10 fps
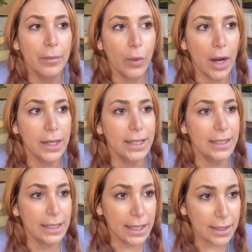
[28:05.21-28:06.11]
one,
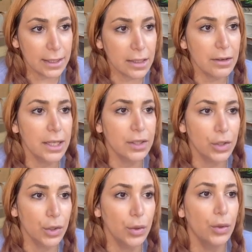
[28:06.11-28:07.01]
is necessary,
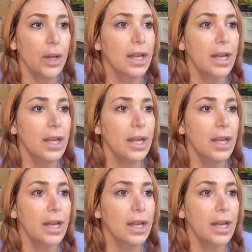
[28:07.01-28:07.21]
two,